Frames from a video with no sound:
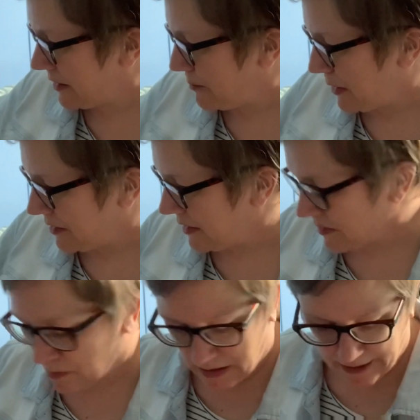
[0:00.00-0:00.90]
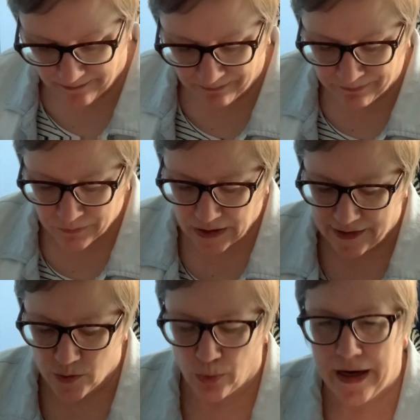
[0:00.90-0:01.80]
about this one,
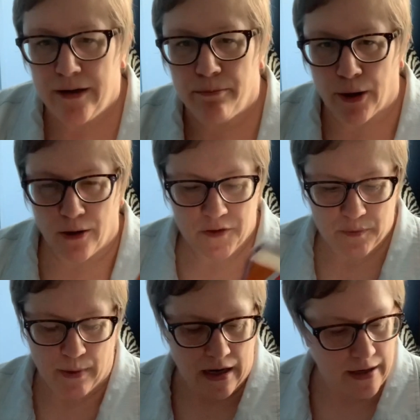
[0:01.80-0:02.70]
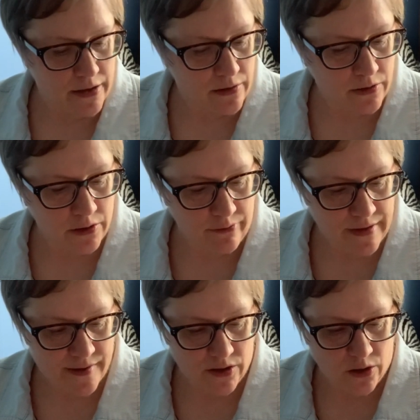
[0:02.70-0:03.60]
it's Rainbirds by
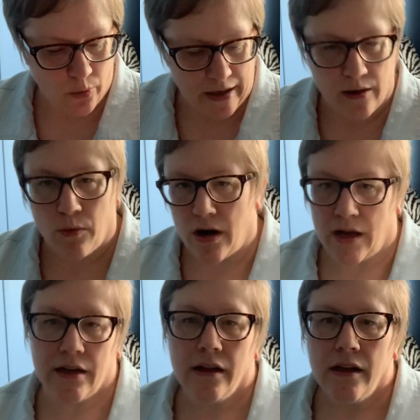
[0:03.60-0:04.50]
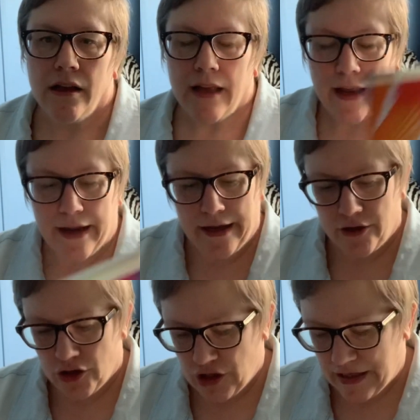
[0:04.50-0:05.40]
Clarissa Gwenawan,
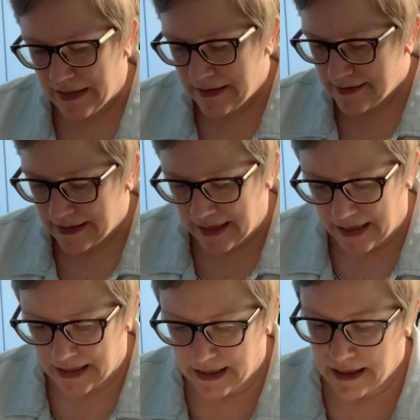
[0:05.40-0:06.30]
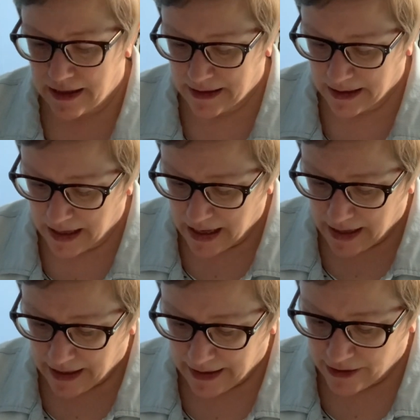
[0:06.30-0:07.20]
and she is an
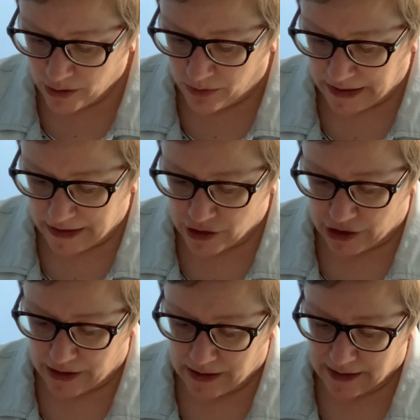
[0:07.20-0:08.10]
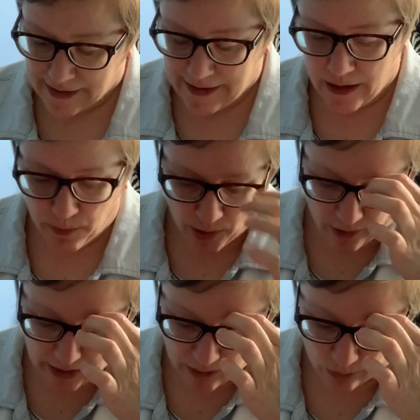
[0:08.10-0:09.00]

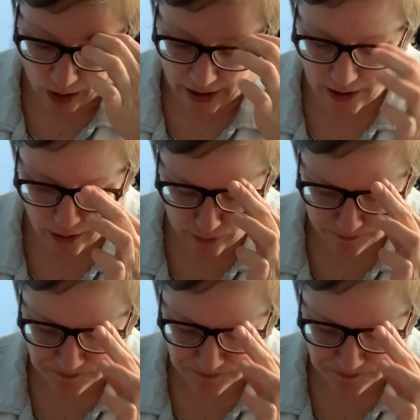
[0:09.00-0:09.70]
Indonesian-Singaporean writer.